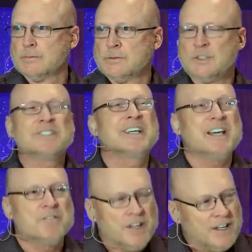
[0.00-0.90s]
Just
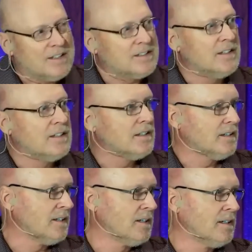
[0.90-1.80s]
give in.
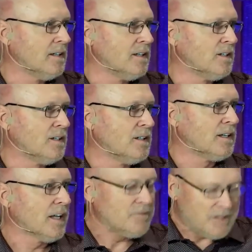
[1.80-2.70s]

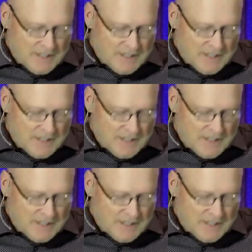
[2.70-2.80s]
Give in to